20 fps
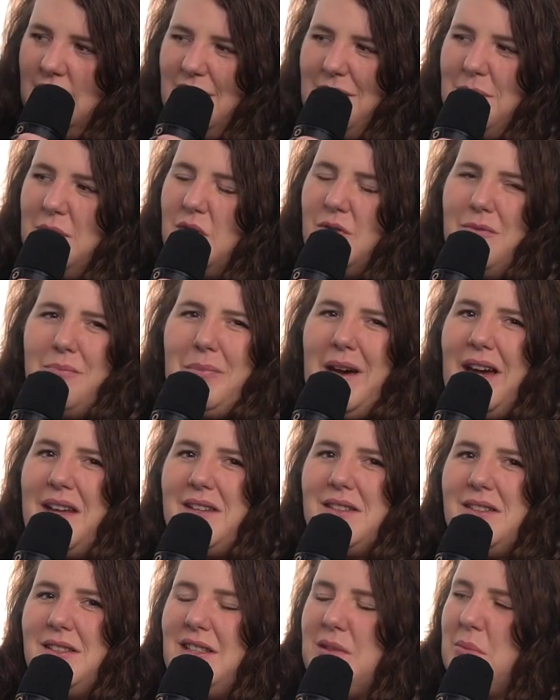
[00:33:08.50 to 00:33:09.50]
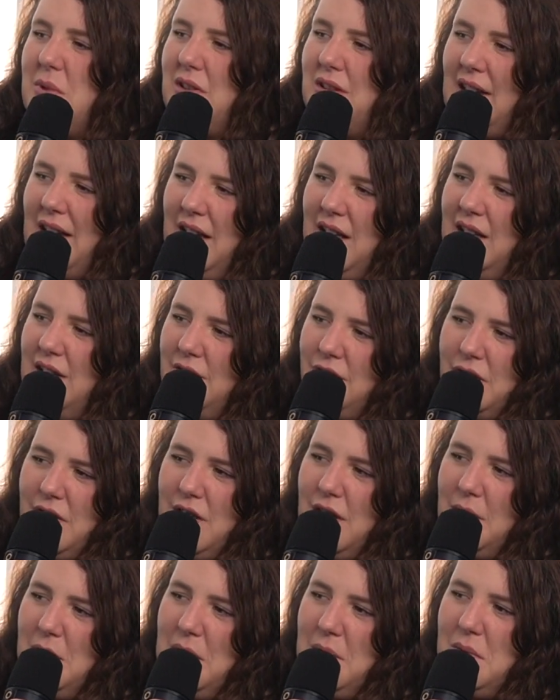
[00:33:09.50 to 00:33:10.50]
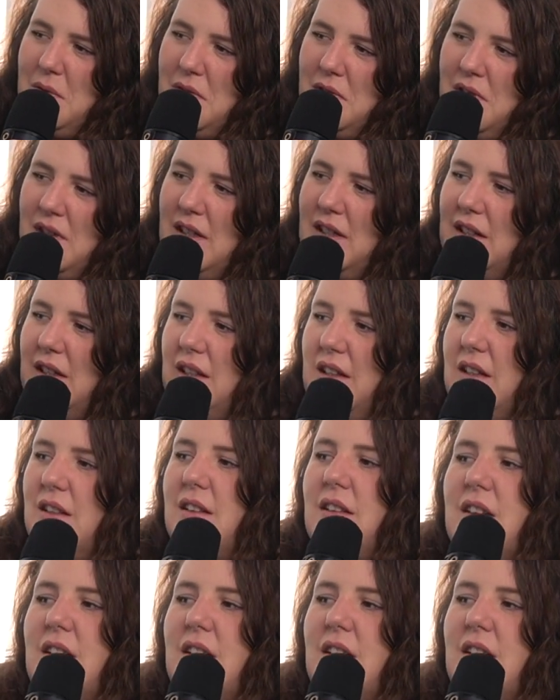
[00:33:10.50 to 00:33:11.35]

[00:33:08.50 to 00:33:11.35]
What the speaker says: Something so embarrassing about dying in front of people. Aye.